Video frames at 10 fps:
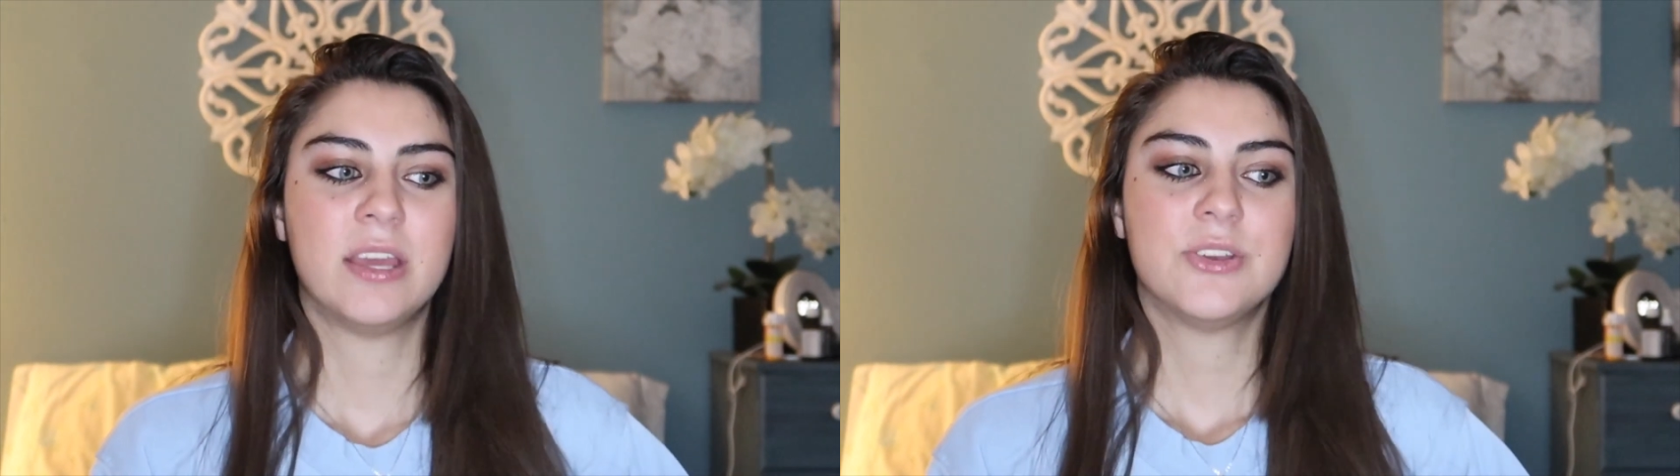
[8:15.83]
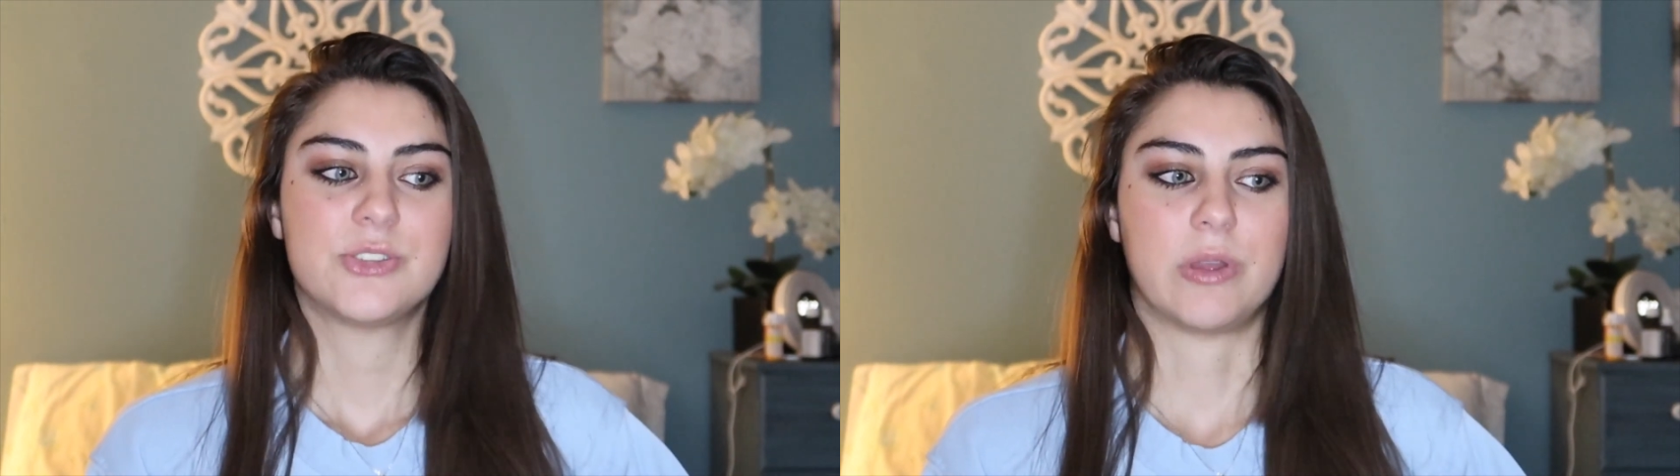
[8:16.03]

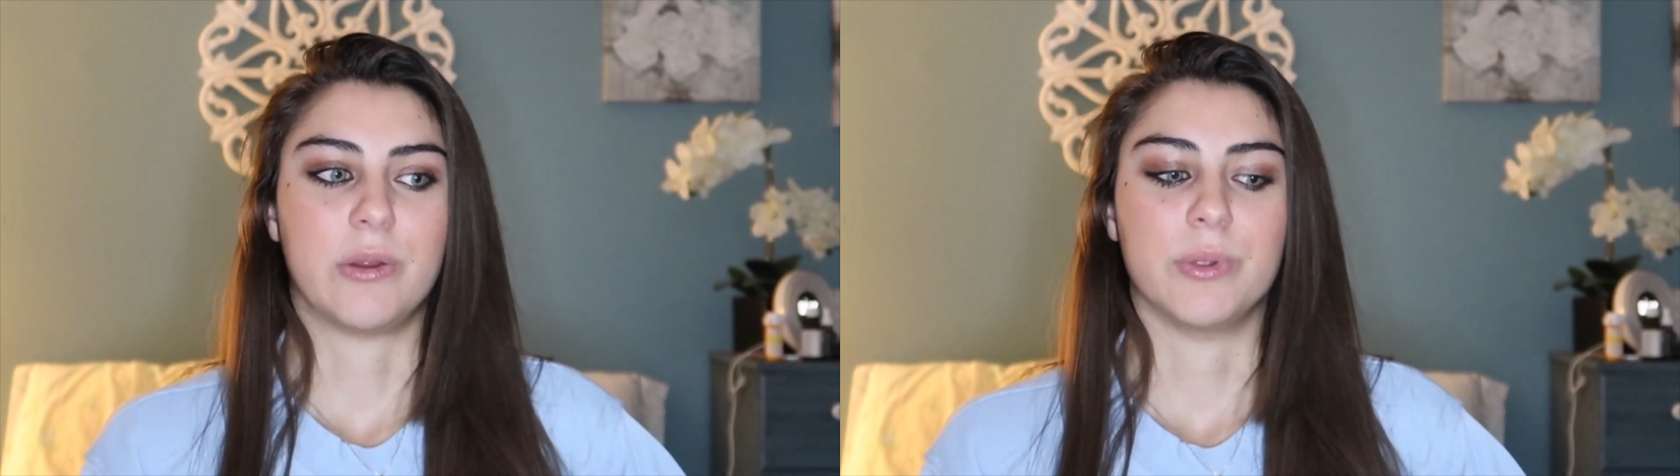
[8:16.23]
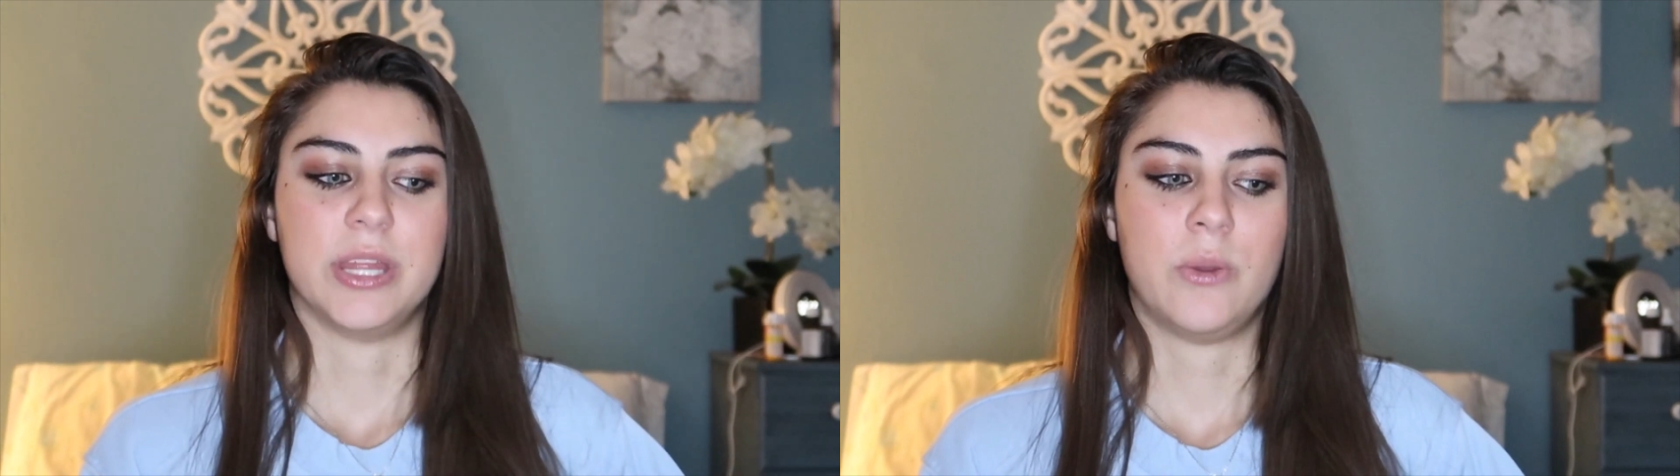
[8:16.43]
So I
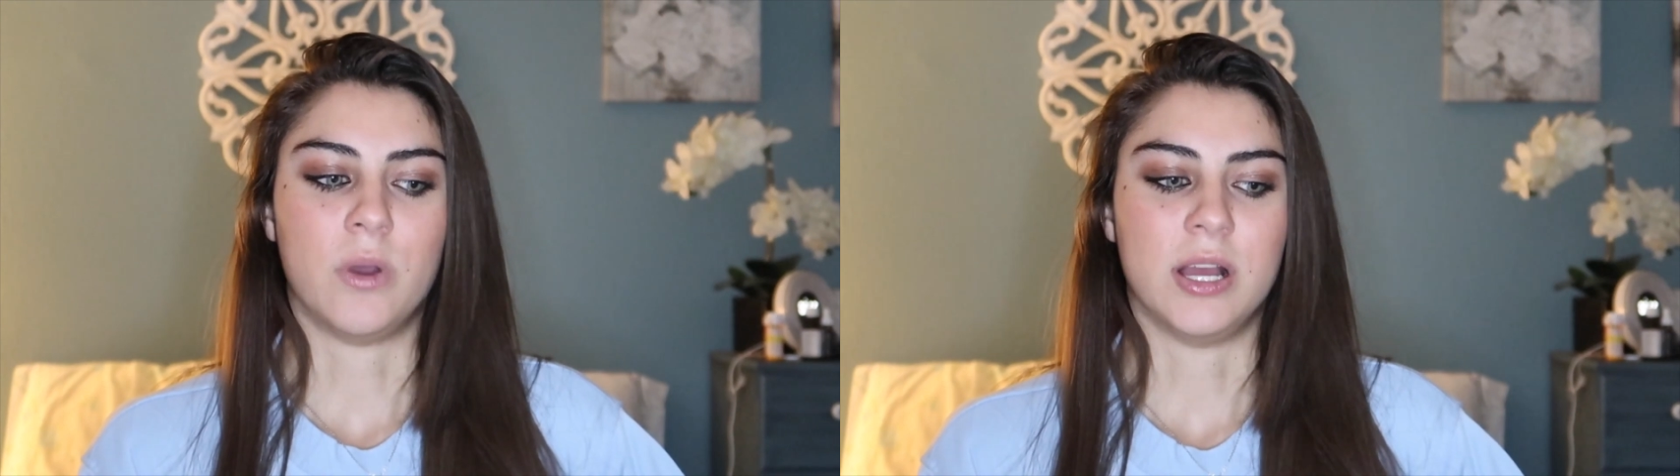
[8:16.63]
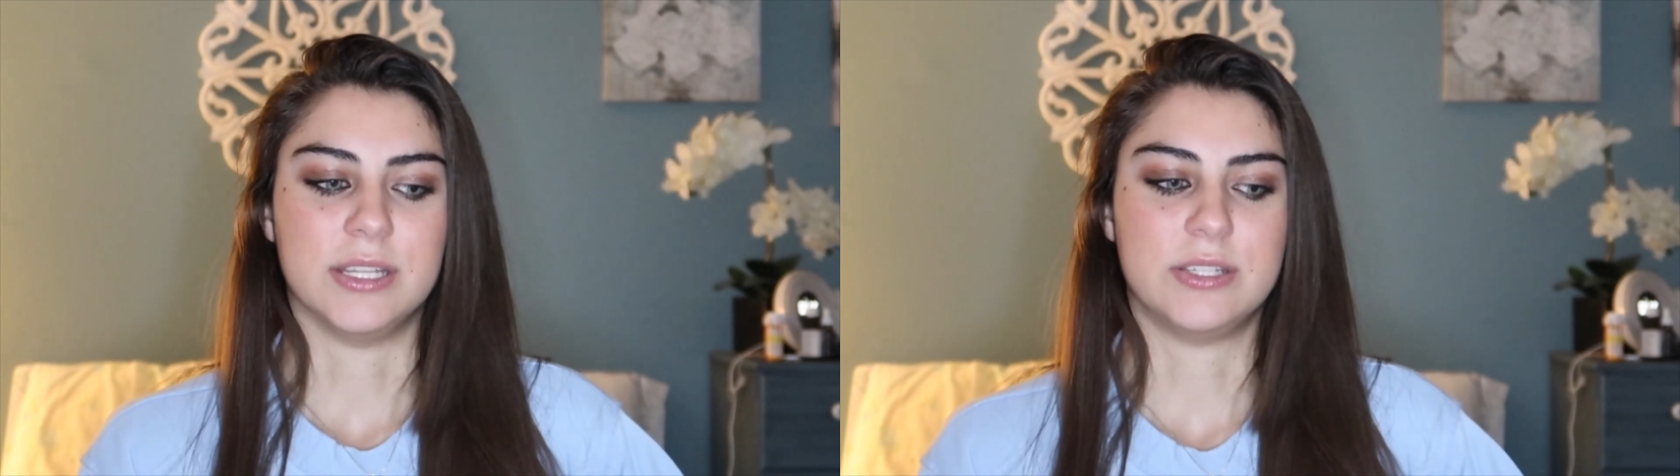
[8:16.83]
really
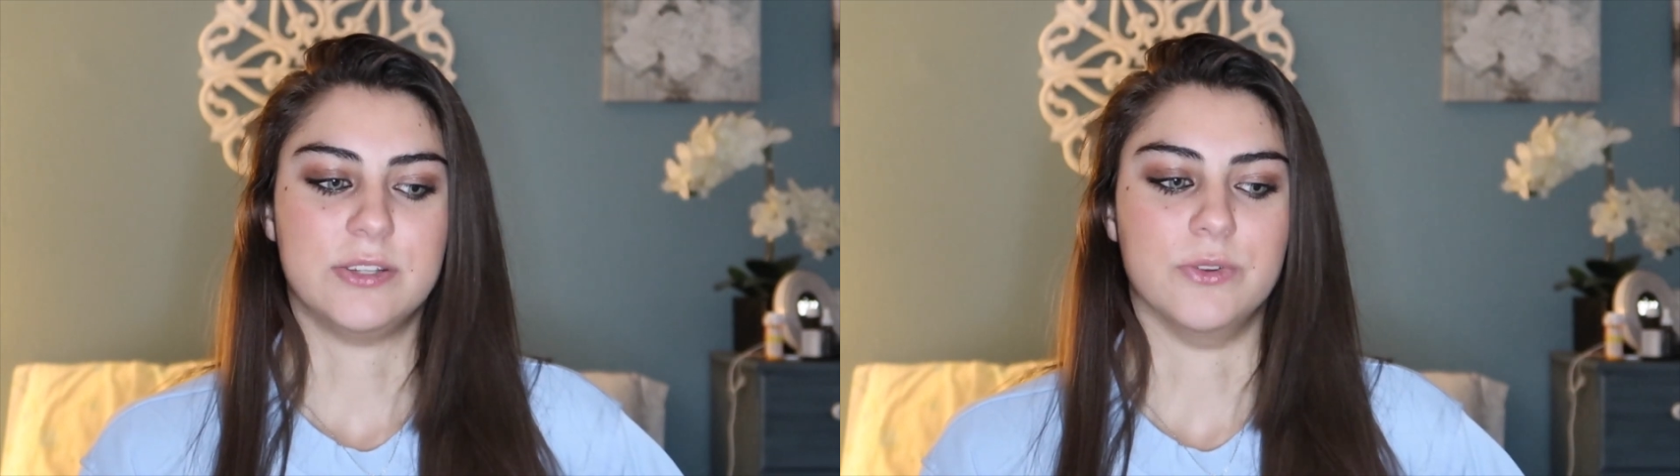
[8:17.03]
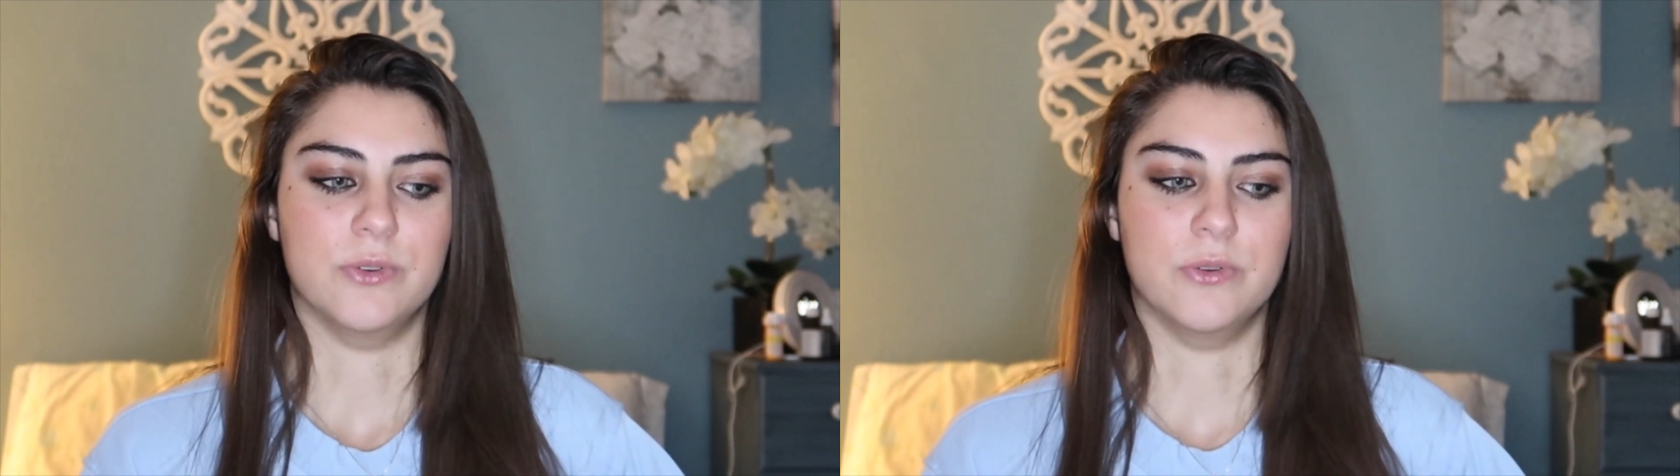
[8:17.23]
want
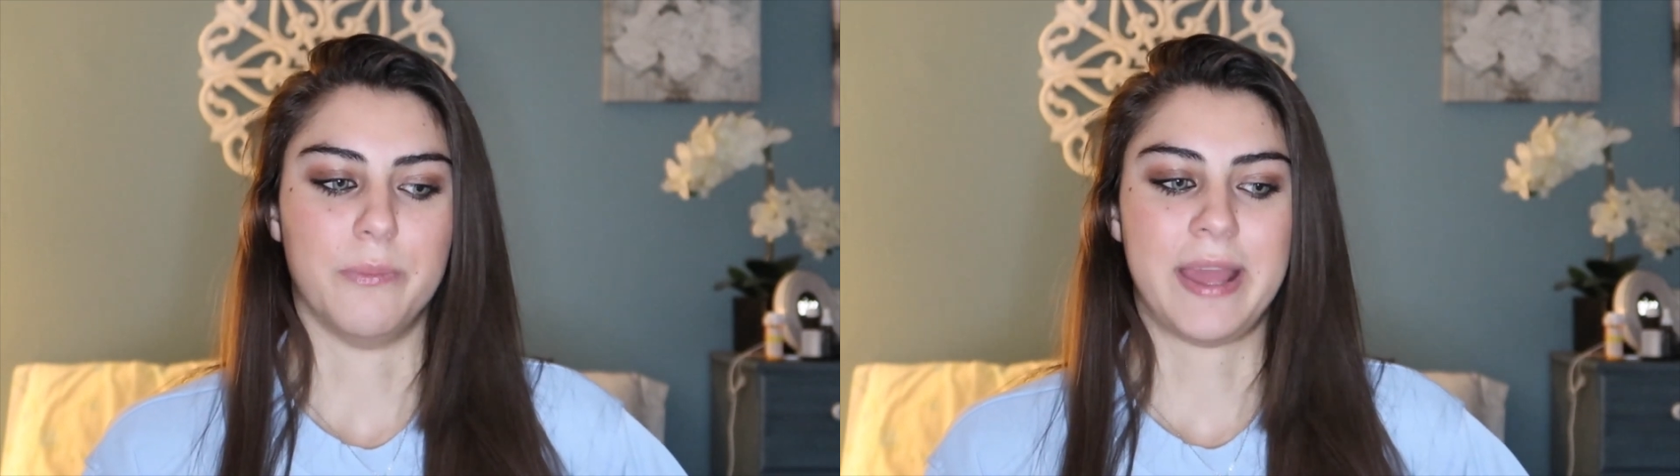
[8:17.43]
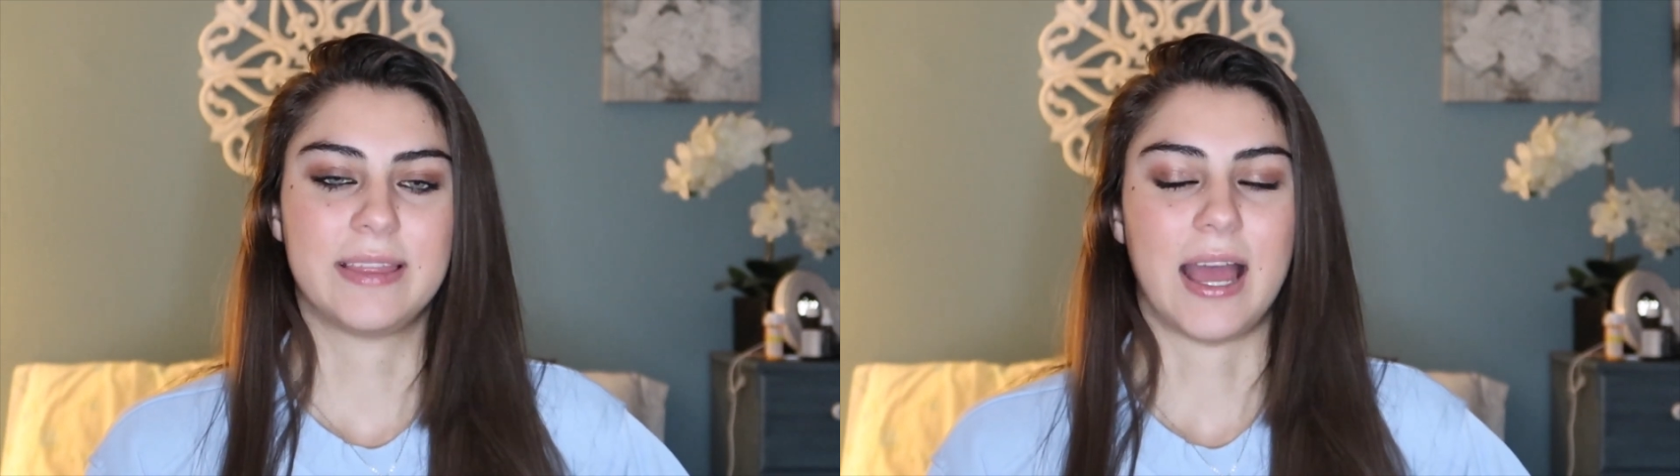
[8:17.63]
to make